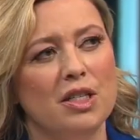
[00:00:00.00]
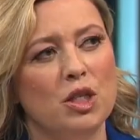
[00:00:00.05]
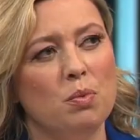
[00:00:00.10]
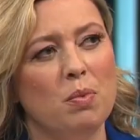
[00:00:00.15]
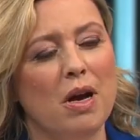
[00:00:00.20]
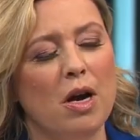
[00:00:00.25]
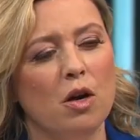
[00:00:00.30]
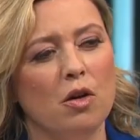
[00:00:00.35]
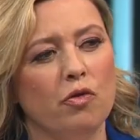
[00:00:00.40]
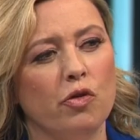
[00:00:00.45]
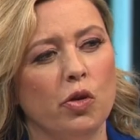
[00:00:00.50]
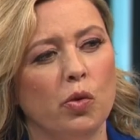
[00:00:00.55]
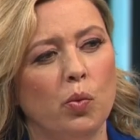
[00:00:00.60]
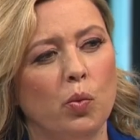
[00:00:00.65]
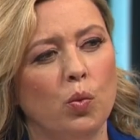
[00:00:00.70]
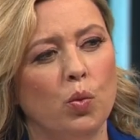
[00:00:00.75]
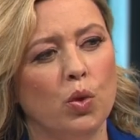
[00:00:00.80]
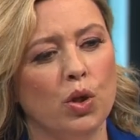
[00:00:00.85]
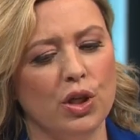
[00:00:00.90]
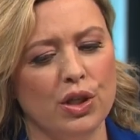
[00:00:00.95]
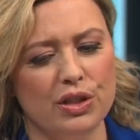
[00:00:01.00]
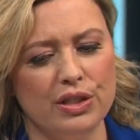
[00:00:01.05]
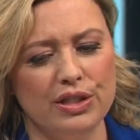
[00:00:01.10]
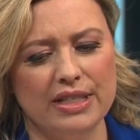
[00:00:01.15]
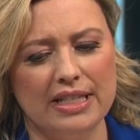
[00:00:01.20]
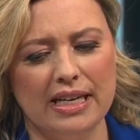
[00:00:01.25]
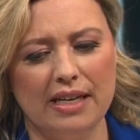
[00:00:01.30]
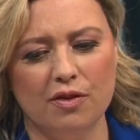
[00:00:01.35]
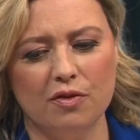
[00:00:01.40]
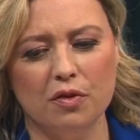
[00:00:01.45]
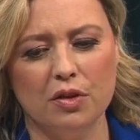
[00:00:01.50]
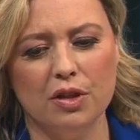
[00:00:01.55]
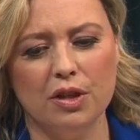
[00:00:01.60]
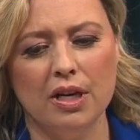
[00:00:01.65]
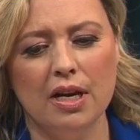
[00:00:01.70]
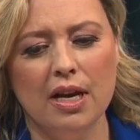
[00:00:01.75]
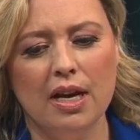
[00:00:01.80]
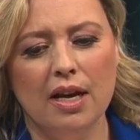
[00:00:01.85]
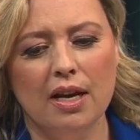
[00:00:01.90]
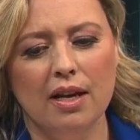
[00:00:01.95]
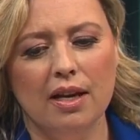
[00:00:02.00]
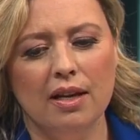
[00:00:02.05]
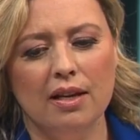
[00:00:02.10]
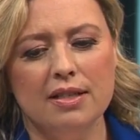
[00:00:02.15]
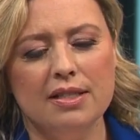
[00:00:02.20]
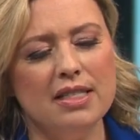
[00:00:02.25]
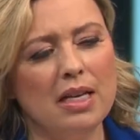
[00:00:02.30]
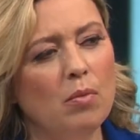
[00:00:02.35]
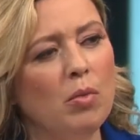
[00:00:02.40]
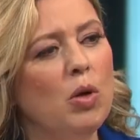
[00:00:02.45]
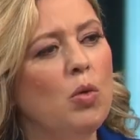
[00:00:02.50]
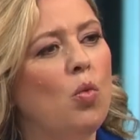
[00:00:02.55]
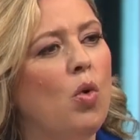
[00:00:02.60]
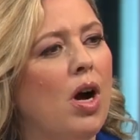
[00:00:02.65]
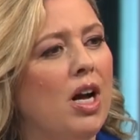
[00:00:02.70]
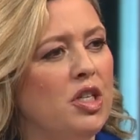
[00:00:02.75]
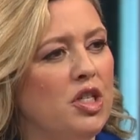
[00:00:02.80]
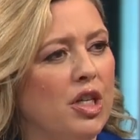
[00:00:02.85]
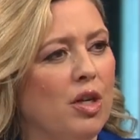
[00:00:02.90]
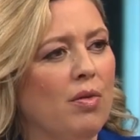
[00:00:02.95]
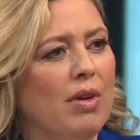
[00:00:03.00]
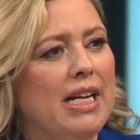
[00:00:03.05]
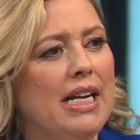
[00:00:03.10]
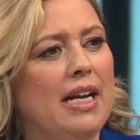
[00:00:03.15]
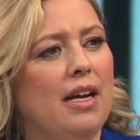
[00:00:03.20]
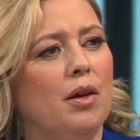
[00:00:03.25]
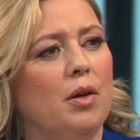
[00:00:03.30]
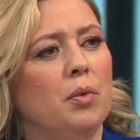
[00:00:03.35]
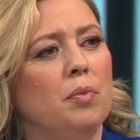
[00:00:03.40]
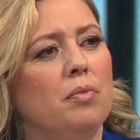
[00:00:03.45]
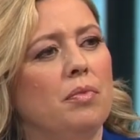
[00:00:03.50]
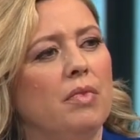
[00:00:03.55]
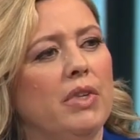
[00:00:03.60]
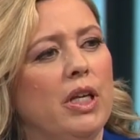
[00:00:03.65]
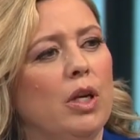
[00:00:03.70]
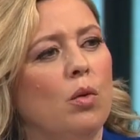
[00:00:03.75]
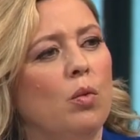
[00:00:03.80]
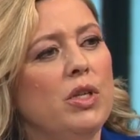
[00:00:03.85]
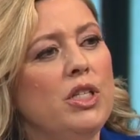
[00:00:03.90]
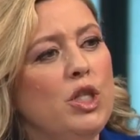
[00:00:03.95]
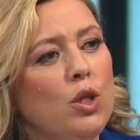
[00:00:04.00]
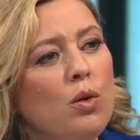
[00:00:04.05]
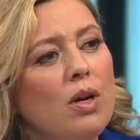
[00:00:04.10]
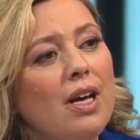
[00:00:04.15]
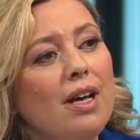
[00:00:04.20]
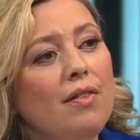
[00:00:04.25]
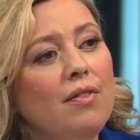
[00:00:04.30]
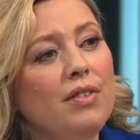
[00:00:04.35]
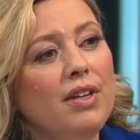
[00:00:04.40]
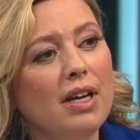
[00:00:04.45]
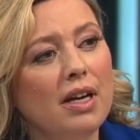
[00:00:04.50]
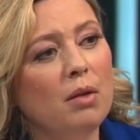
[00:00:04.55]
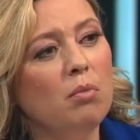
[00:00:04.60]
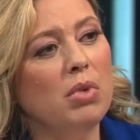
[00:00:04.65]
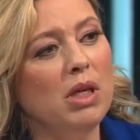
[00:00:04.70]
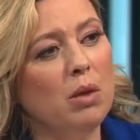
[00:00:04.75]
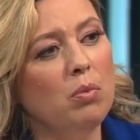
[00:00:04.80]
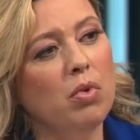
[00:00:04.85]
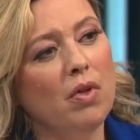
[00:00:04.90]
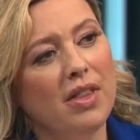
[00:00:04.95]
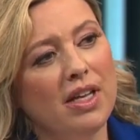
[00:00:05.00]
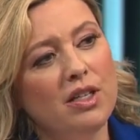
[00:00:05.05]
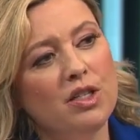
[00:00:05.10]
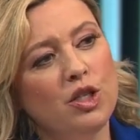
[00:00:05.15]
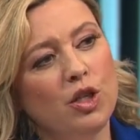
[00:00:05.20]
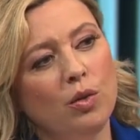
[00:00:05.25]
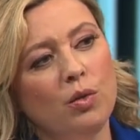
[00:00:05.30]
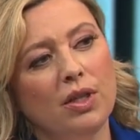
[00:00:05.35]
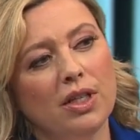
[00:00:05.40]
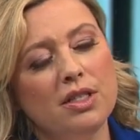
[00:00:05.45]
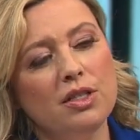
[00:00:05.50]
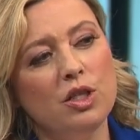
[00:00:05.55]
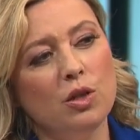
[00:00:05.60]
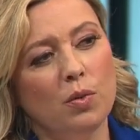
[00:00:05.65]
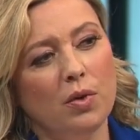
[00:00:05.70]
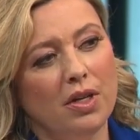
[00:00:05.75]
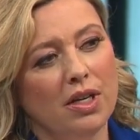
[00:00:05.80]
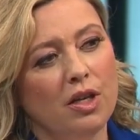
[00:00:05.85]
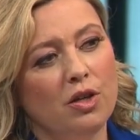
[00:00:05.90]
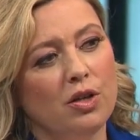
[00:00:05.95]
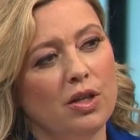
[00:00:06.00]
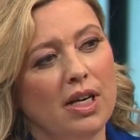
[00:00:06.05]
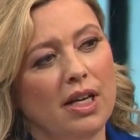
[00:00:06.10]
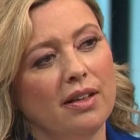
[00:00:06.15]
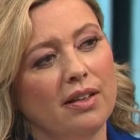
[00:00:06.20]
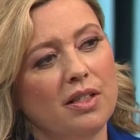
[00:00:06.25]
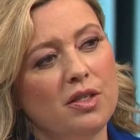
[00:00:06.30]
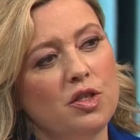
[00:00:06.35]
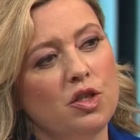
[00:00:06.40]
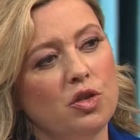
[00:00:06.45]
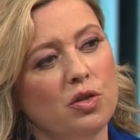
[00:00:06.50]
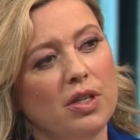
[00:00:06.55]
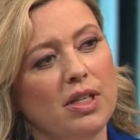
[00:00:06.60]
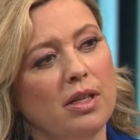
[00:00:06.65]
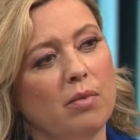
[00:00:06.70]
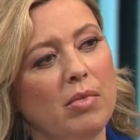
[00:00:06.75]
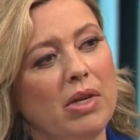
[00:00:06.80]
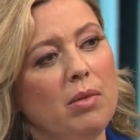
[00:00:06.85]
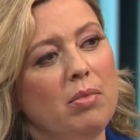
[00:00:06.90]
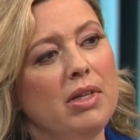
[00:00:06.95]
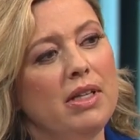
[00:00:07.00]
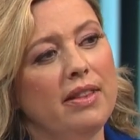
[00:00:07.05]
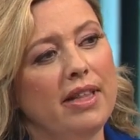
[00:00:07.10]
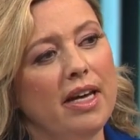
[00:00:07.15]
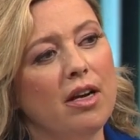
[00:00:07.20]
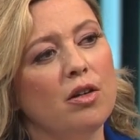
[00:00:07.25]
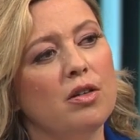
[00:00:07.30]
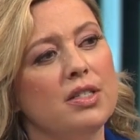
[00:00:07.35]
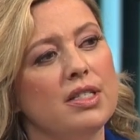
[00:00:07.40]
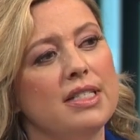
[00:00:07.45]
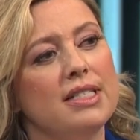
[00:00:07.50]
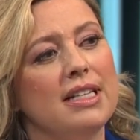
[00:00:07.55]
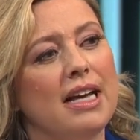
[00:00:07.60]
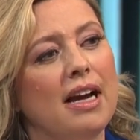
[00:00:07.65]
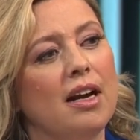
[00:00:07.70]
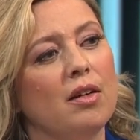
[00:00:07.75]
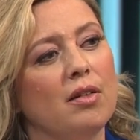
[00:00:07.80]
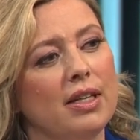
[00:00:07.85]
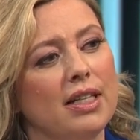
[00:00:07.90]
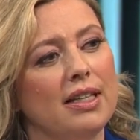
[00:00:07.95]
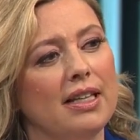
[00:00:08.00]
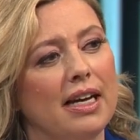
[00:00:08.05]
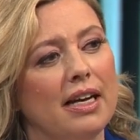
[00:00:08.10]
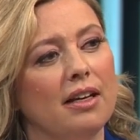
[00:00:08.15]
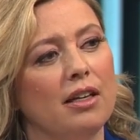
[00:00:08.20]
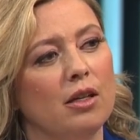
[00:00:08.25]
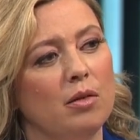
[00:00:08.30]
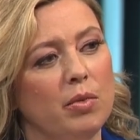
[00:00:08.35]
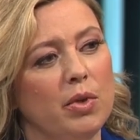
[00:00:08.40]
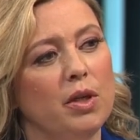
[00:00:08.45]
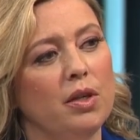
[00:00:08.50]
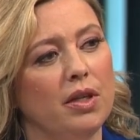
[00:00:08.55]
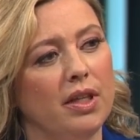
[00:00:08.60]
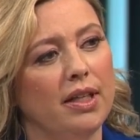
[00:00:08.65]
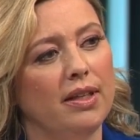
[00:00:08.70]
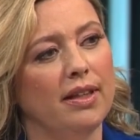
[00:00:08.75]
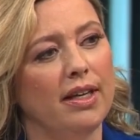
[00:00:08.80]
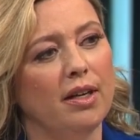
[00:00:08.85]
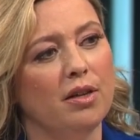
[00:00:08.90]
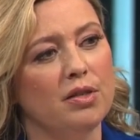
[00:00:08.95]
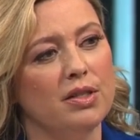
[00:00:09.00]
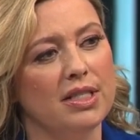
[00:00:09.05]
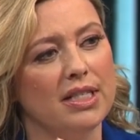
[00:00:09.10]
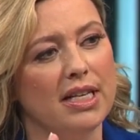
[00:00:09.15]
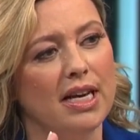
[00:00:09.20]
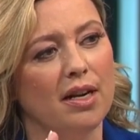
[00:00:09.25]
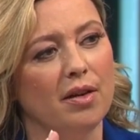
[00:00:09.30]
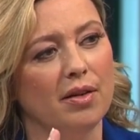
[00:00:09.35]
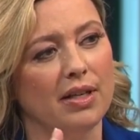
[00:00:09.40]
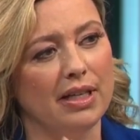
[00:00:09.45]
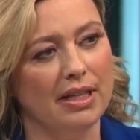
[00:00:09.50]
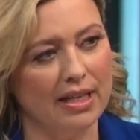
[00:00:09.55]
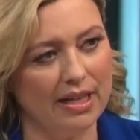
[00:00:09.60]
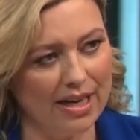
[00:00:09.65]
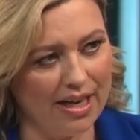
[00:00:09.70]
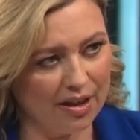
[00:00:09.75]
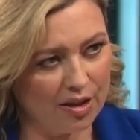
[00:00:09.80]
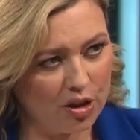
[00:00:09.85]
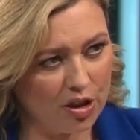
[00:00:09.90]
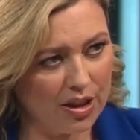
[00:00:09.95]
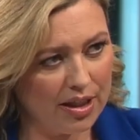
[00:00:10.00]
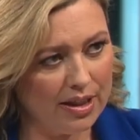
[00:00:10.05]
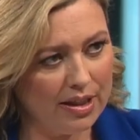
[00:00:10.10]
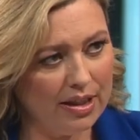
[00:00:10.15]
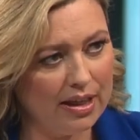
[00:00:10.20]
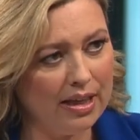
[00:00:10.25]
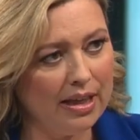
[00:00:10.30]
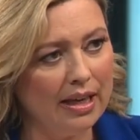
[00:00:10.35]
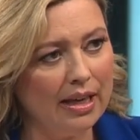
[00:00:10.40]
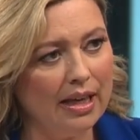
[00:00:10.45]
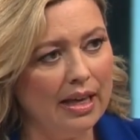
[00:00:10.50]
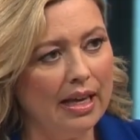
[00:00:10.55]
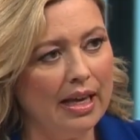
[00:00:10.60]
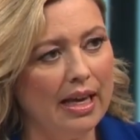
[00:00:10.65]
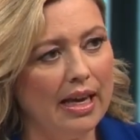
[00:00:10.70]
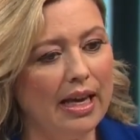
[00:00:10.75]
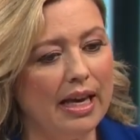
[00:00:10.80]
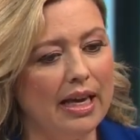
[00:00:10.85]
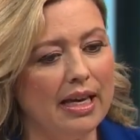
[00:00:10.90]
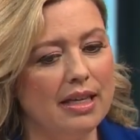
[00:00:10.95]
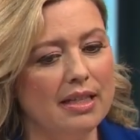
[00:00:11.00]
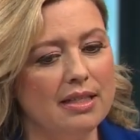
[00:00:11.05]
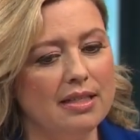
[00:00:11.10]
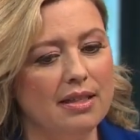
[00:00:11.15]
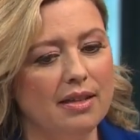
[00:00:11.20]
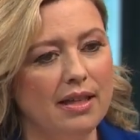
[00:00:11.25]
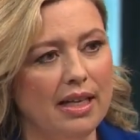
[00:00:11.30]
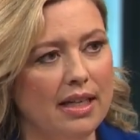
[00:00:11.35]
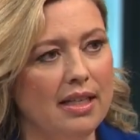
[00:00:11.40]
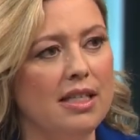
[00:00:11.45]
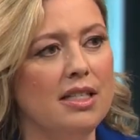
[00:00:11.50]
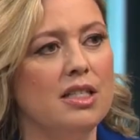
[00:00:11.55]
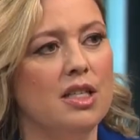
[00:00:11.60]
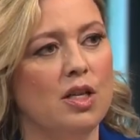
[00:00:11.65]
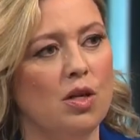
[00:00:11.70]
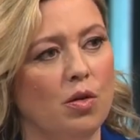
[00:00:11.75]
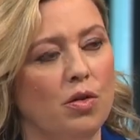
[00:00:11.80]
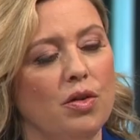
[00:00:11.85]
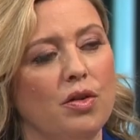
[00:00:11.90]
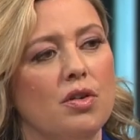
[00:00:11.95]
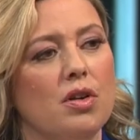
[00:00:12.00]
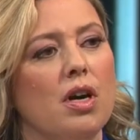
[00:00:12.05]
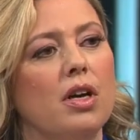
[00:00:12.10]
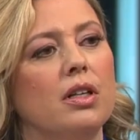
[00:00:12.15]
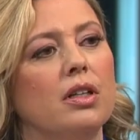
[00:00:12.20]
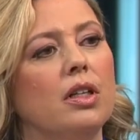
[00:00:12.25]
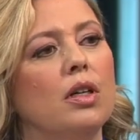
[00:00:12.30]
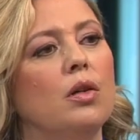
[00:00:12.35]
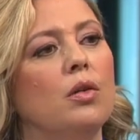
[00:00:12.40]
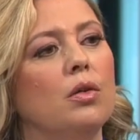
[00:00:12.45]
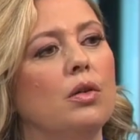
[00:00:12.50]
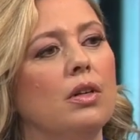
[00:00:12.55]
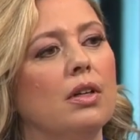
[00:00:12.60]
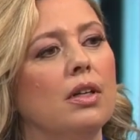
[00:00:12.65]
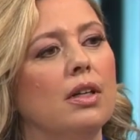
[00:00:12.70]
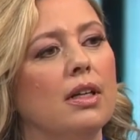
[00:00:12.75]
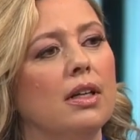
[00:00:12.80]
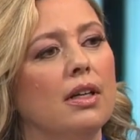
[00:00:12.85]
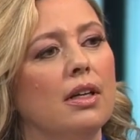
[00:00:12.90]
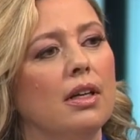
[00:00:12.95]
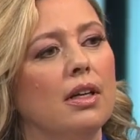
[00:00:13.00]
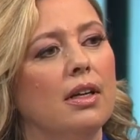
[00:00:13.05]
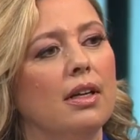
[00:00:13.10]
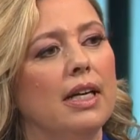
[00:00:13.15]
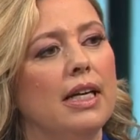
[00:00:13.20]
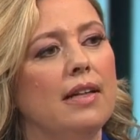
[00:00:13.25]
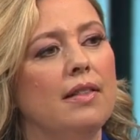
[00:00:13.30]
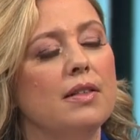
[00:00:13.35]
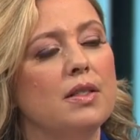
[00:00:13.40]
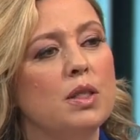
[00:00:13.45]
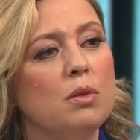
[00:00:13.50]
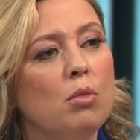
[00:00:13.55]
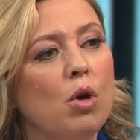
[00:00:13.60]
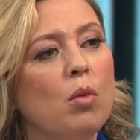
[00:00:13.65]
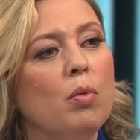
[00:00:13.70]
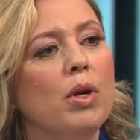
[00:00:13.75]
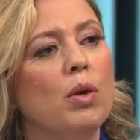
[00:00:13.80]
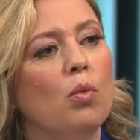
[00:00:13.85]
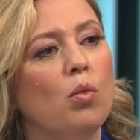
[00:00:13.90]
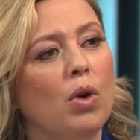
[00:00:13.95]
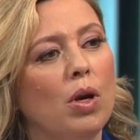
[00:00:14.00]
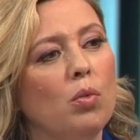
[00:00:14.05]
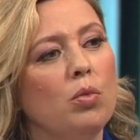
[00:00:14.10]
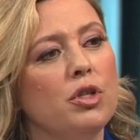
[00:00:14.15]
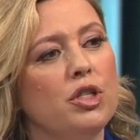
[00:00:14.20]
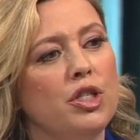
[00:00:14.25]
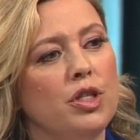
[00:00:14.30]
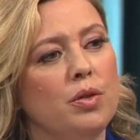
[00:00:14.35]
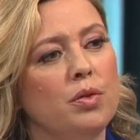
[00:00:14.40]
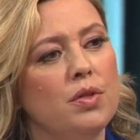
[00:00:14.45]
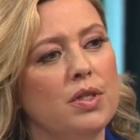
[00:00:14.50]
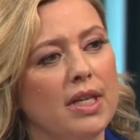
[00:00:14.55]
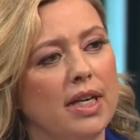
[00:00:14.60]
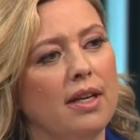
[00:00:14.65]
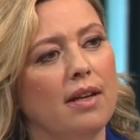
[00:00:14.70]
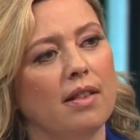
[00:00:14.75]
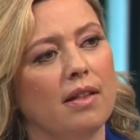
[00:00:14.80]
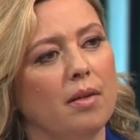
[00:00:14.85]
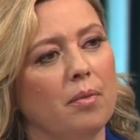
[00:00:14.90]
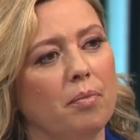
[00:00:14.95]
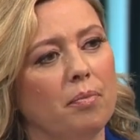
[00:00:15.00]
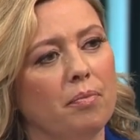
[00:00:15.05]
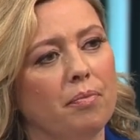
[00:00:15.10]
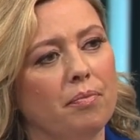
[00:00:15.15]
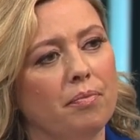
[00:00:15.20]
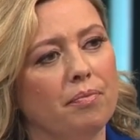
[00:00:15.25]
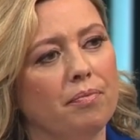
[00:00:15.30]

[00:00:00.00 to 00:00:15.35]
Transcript: such powerful words. And for someone watching right now, we do have young people that tune into 100 Huntley Street, and maybe they are desiring that community. They are desiring connection, and they need to know they're not alone. In this moment, what would you say to them?